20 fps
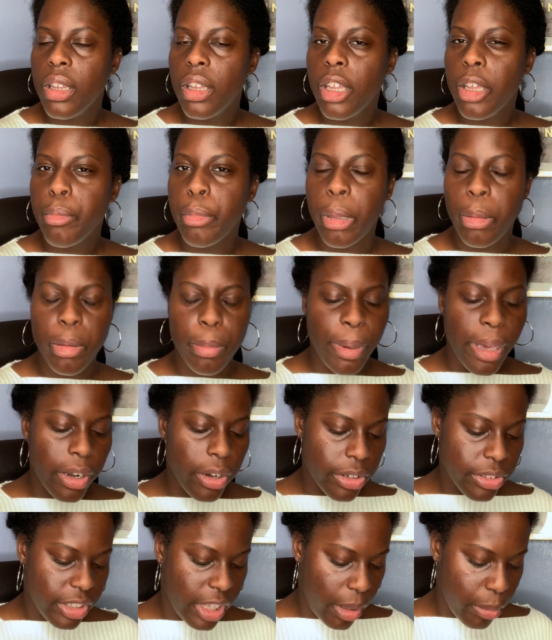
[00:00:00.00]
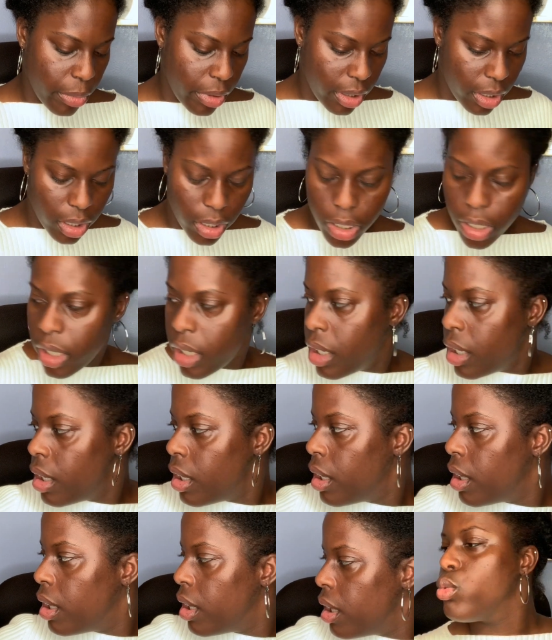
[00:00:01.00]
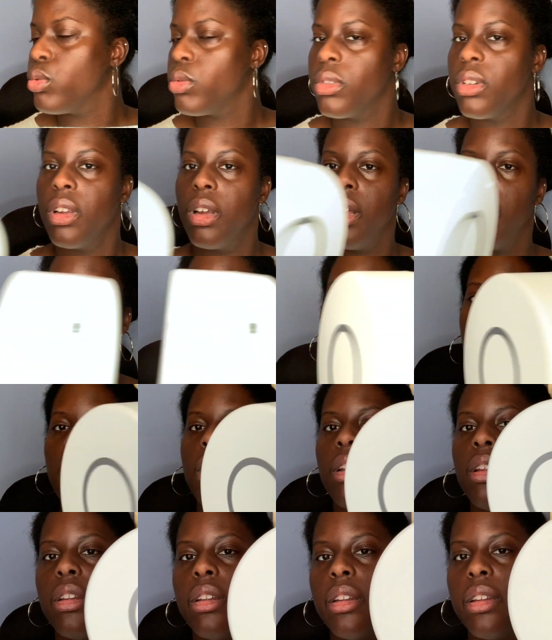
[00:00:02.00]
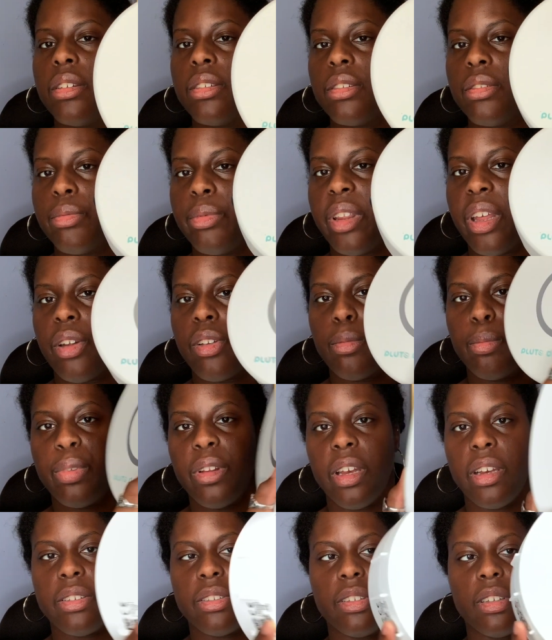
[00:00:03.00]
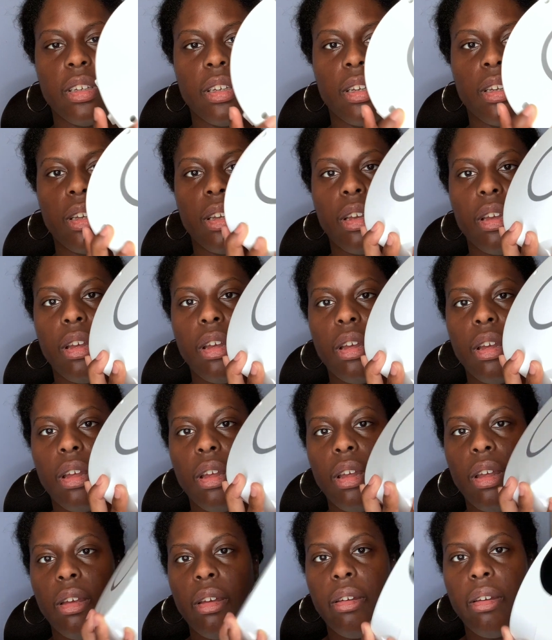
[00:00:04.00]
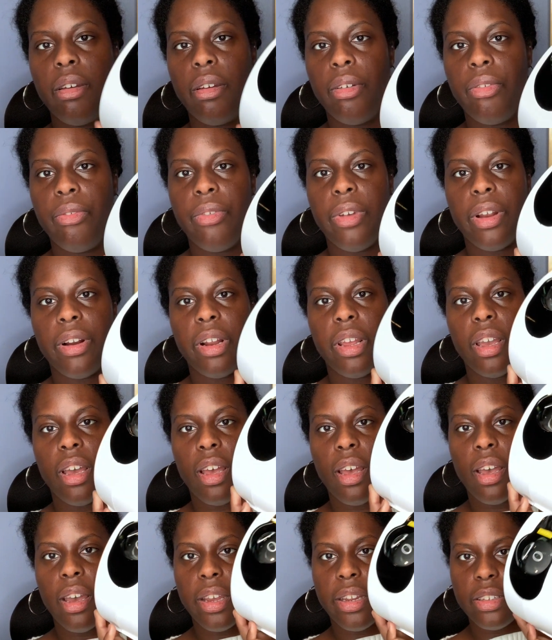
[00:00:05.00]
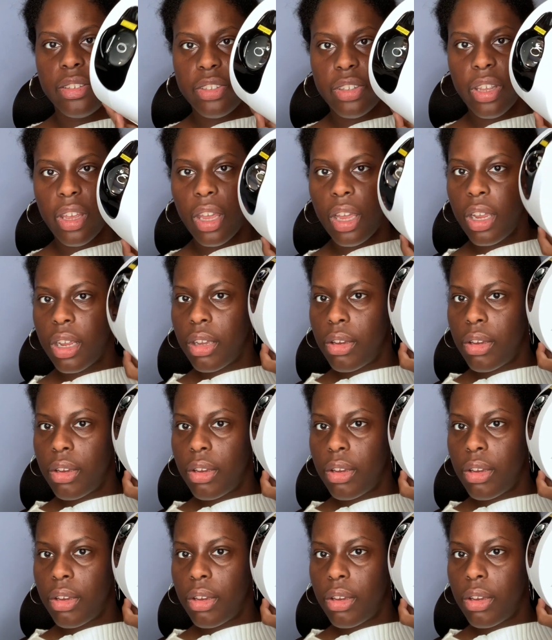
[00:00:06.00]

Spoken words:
Maybe batteries came with it. This is without the plastic. Very high tech.